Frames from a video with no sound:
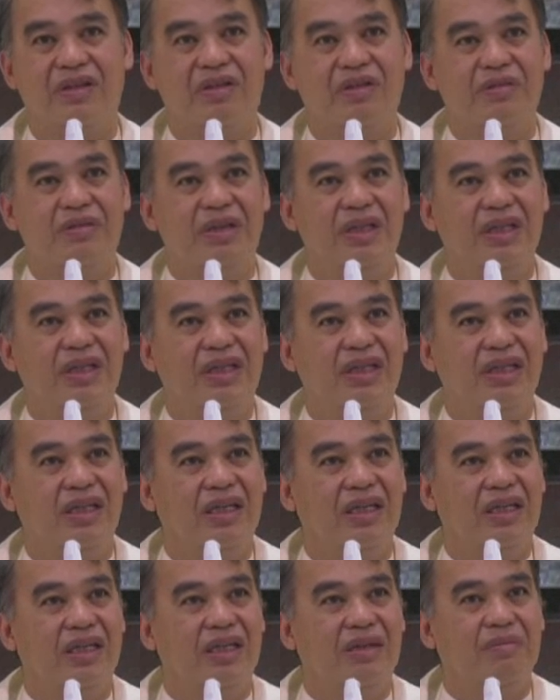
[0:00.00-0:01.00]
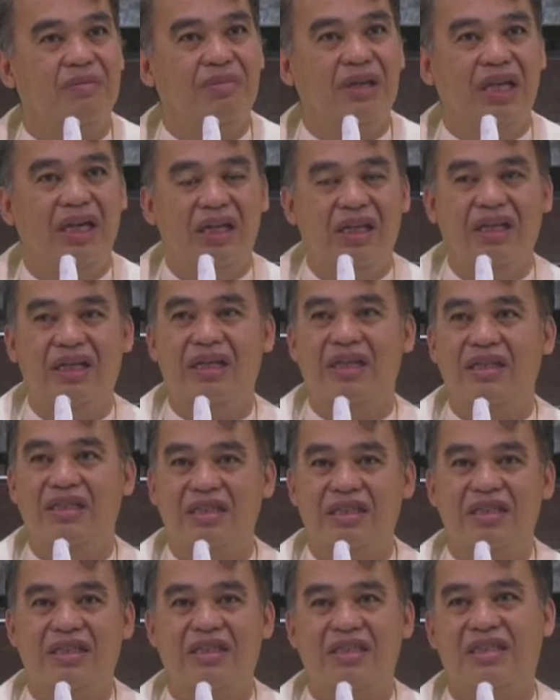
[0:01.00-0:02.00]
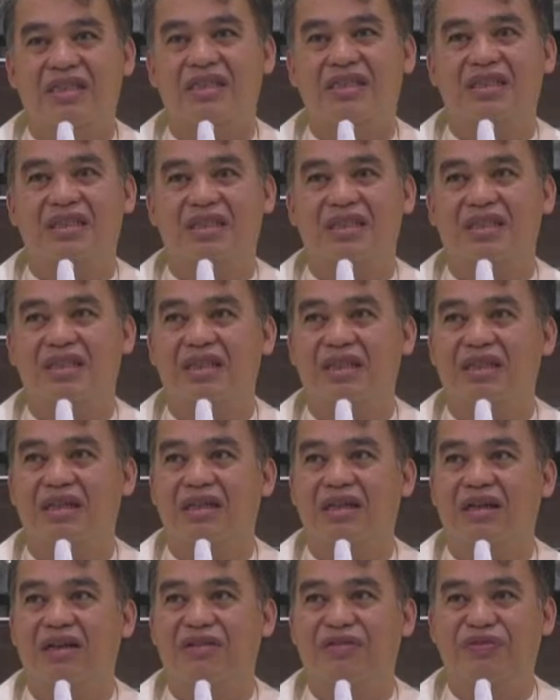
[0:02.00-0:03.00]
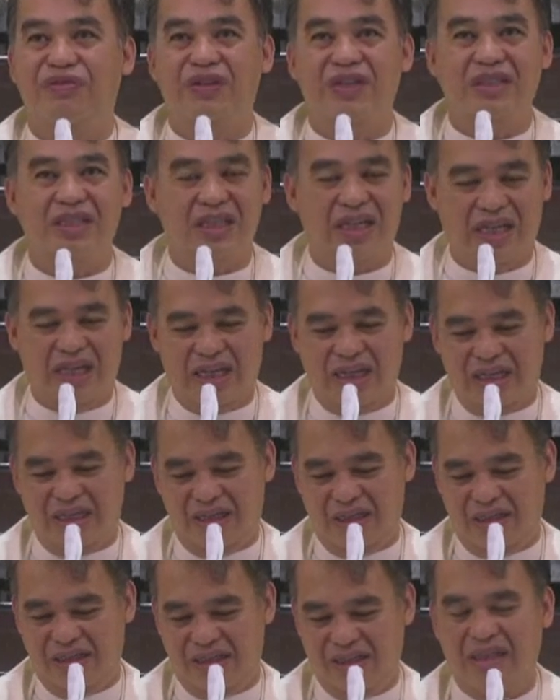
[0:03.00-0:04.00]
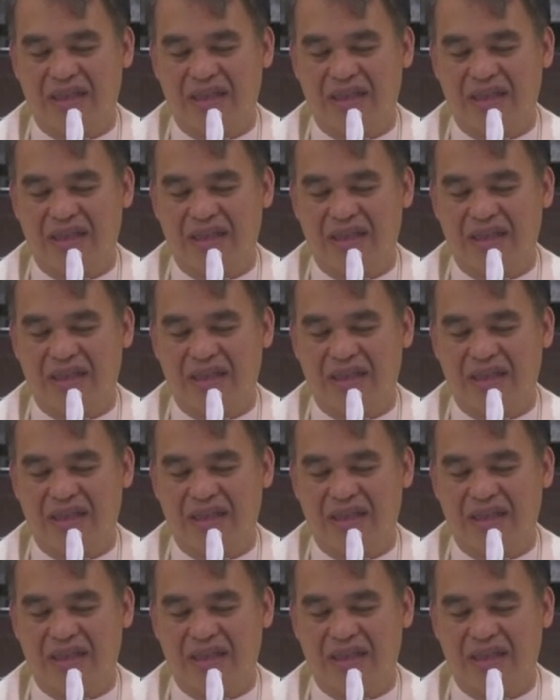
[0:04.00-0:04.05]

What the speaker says: to be builders of physical